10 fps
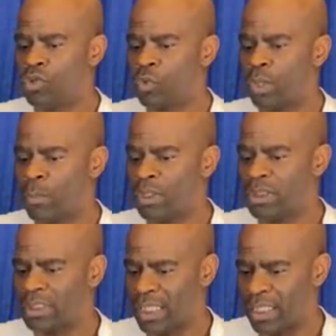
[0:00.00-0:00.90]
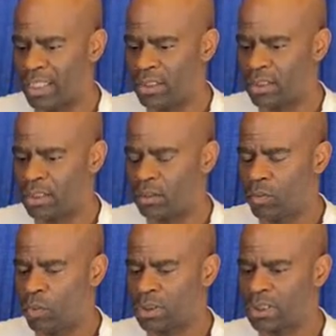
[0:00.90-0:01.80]
So when I'm on stage,
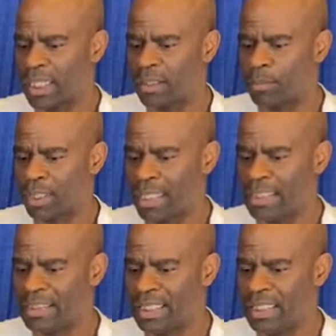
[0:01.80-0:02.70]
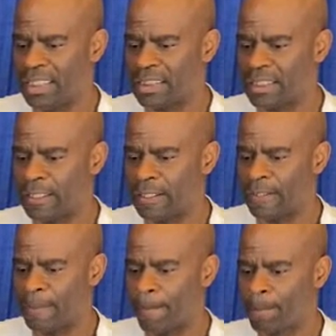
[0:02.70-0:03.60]
what's taking place is,
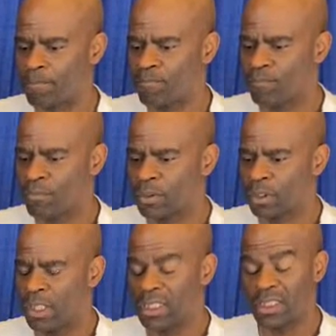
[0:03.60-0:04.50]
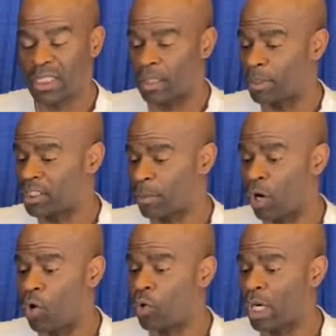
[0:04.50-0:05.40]
and this is taking place my
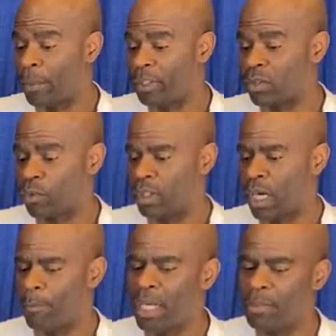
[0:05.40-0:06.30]
whole comedy career, I may